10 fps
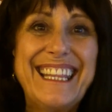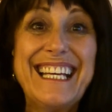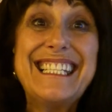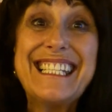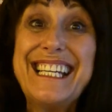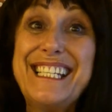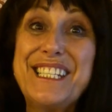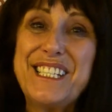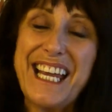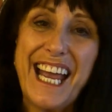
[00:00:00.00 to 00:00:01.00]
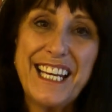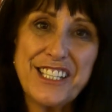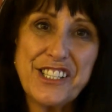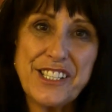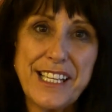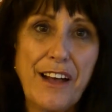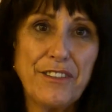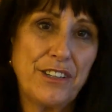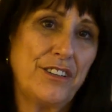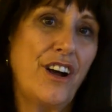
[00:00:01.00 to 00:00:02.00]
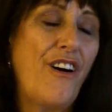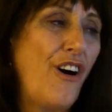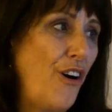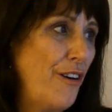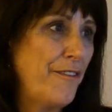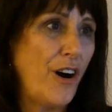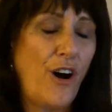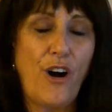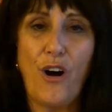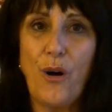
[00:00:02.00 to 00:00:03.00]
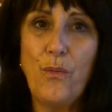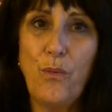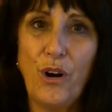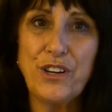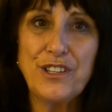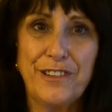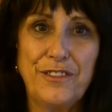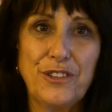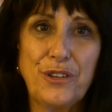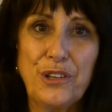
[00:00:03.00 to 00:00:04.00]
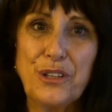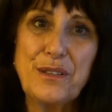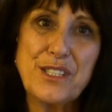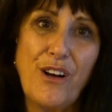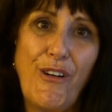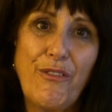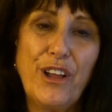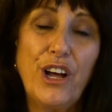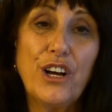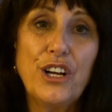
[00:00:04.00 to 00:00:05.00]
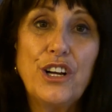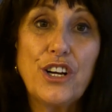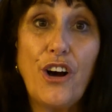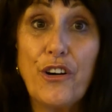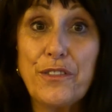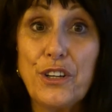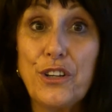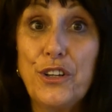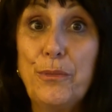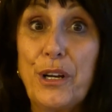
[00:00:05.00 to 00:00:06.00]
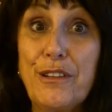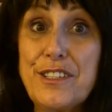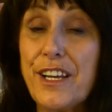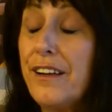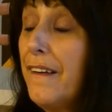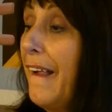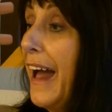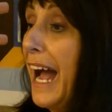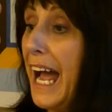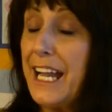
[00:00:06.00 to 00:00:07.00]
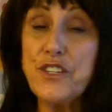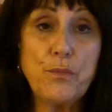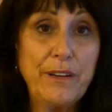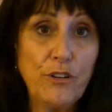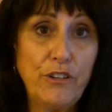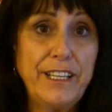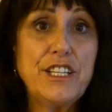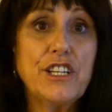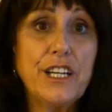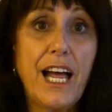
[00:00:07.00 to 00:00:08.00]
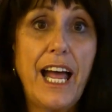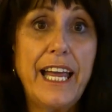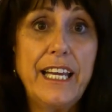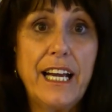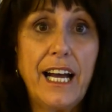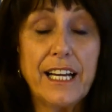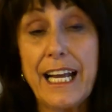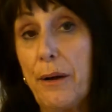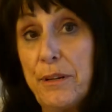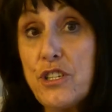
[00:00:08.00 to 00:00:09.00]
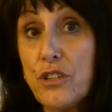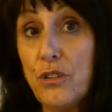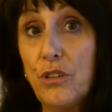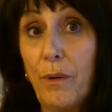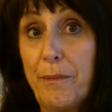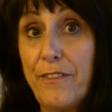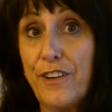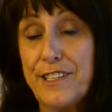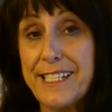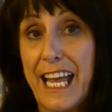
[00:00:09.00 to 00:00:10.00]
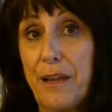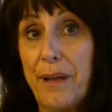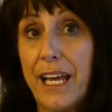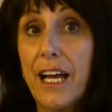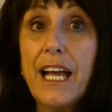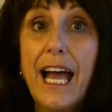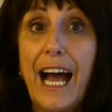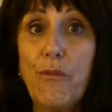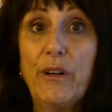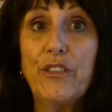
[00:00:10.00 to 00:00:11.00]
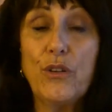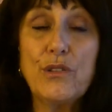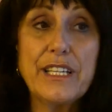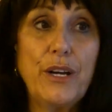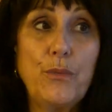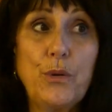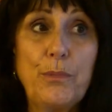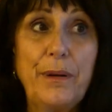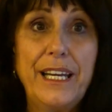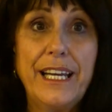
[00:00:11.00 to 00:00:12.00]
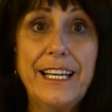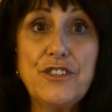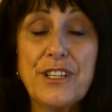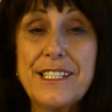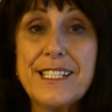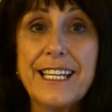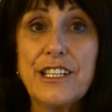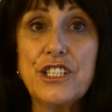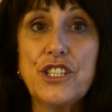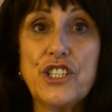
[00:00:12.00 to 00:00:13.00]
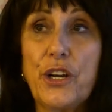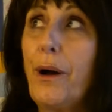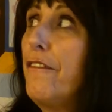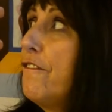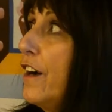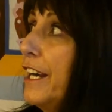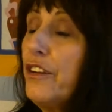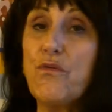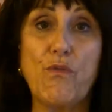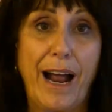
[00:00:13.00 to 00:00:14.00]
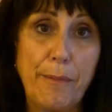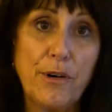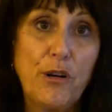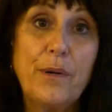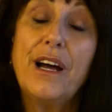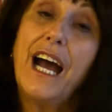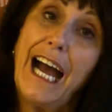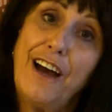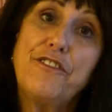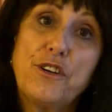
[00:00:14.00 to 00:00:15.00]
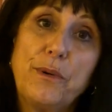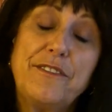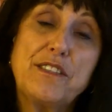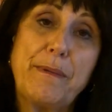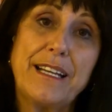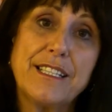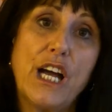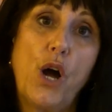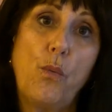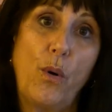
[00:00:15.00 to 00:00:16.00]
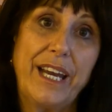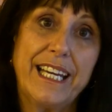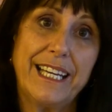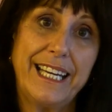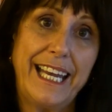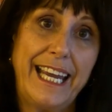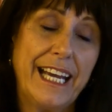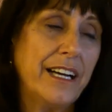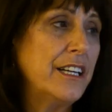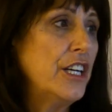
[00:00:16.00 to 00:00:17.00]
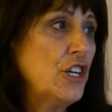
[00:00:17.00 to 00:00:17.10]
This is day 7 of our wonderful cruise on the Carnival Luminosa, and we've already done a cabin tour when we first came here, and we thought it would be interesting to do a final wrap up after we've spent a week in here.